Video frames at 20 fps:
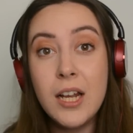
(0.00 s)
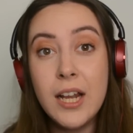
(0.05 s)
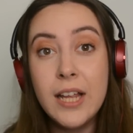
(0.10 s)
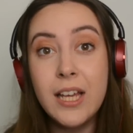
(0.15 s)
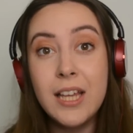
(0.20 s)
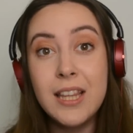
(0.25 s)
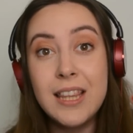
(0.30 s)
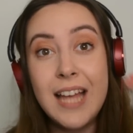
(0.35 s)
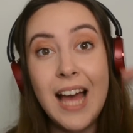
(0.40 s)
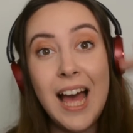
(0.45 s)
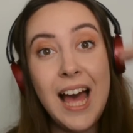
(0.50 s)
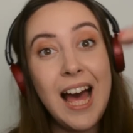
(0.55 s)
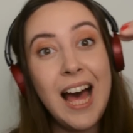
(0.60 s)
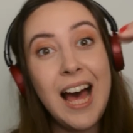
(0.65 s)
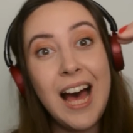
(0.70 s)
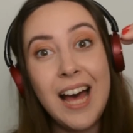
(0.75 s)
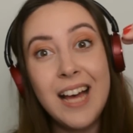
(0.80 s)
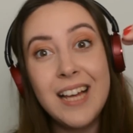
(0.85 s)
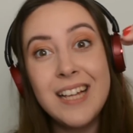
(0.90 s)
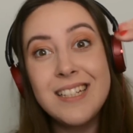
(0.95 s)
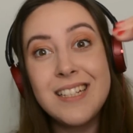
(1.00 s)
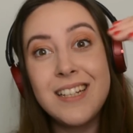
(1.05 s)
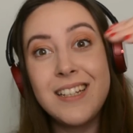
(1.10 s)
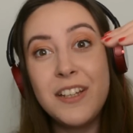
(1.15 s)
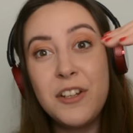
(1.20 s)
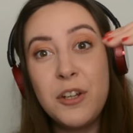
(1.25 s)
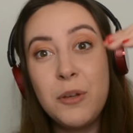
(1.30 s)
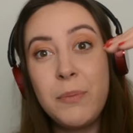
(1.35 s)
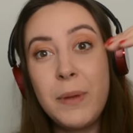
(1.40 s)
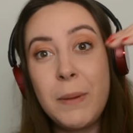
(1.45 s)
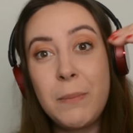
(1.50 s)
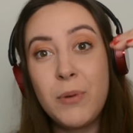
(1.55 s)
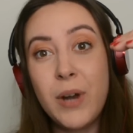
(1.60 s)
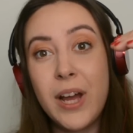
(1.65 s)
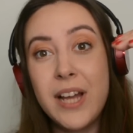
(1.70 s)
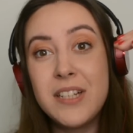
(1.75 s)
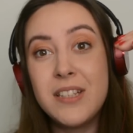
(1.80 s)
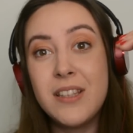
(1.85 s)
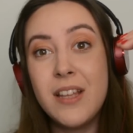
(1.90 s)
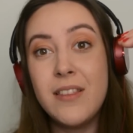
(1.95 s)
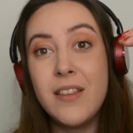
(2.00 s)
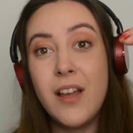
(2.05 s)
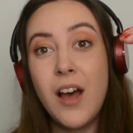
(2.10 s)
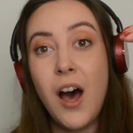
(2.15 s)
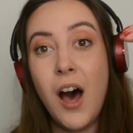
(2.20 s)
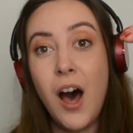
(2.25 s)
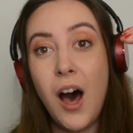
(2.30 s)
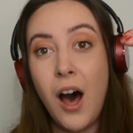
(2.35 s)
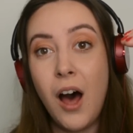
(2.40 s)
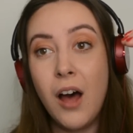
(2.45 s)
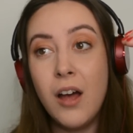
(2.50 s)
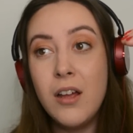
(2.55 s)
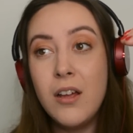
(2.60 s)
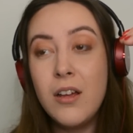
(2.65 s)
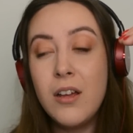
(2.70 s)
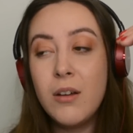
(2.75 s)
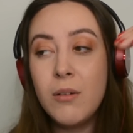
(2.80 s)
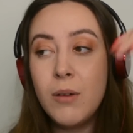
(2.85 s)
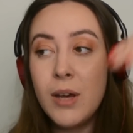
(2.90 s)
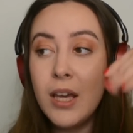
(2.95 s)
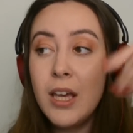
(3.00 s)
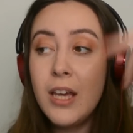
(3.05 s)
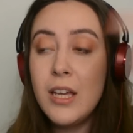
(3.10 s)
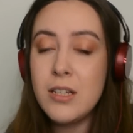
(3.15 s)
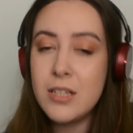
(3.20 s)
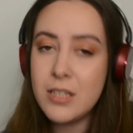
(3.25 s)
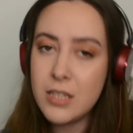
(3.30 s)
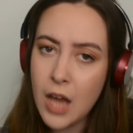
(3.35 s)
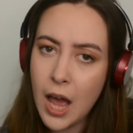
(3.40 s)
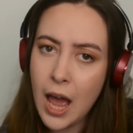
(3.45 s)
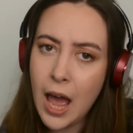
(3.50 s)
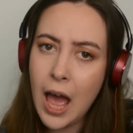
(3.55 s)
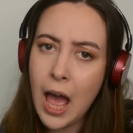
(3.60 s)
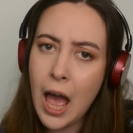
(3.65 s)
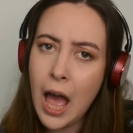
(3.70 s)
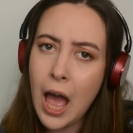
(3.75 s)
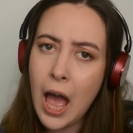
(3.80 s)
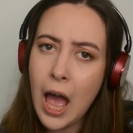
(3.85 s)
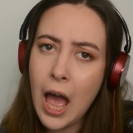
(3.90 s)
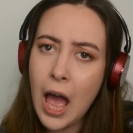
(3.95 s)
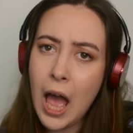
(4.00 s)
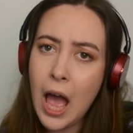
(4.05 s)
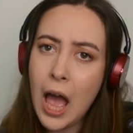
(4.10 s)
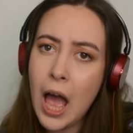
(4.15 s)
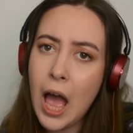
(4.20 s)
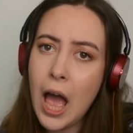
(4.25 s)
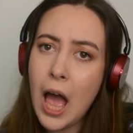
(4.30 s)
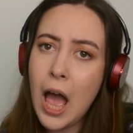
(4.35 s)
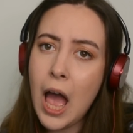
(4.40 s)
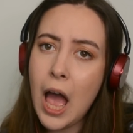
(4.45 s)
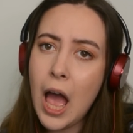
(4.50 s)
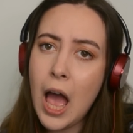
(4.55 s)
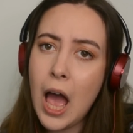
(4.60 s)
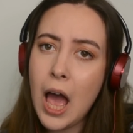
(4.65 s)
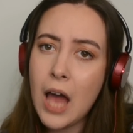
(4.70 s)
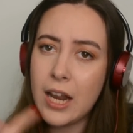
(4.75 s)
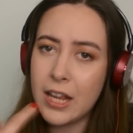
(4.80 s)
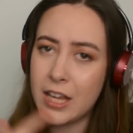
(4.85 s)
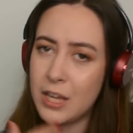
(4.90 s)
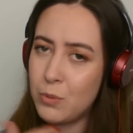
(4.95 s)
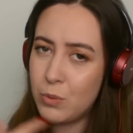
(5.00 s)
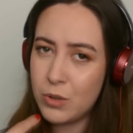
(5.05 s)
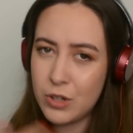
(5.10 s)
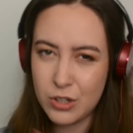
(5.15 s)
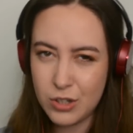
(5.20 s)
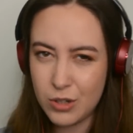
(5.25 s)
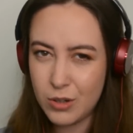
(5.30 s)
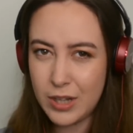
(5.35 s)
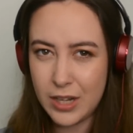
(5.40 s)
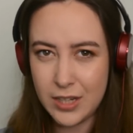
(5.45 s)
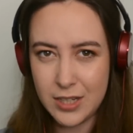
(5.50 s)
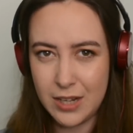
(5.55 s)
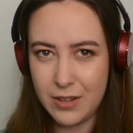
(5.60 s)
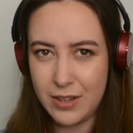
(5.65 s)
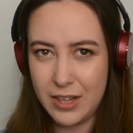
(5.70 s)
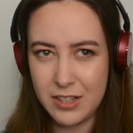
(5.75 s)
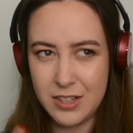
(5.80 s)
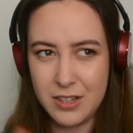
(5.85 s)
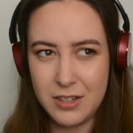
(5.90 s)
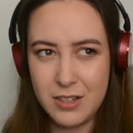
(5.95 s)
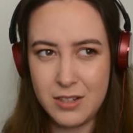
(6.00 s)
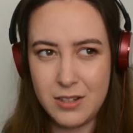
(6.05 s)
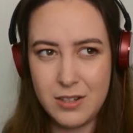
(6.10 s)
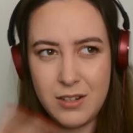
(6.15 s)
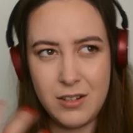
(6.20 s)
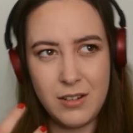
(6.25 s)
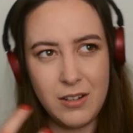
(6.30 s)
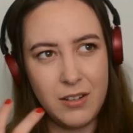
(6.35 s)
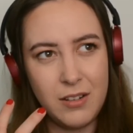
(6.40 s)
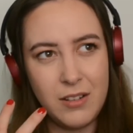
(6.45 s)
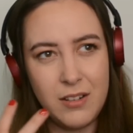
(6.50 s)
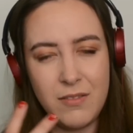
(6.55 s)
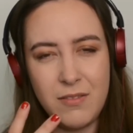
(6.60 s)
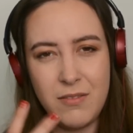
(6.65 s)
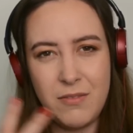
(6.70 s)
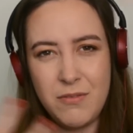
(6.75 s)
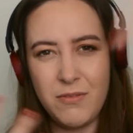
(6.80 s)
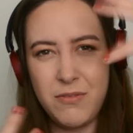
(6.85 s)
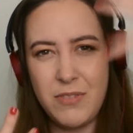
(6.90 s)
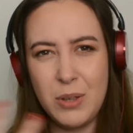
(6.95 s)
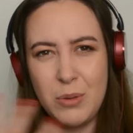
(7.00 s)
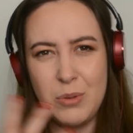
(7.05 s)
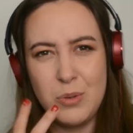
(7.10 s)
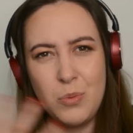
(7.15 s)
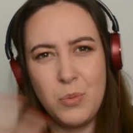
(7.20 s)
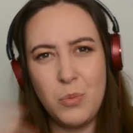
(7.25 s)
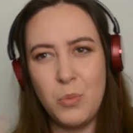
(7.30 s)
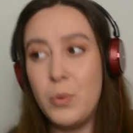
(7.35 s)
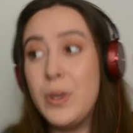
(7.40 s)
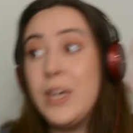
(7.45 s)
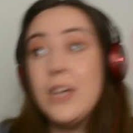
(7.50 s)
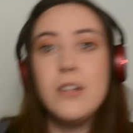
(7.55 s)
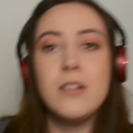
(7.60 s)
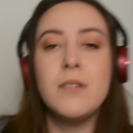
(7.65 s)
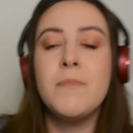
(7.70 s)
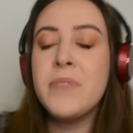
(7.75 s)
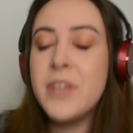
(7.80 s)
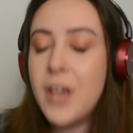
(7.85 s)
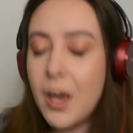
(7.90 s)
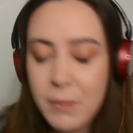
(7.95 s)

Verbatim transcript: Like the ah is a little bit brighter than the ah. Way down. Like he wouldn't do that down there because it just feels weird.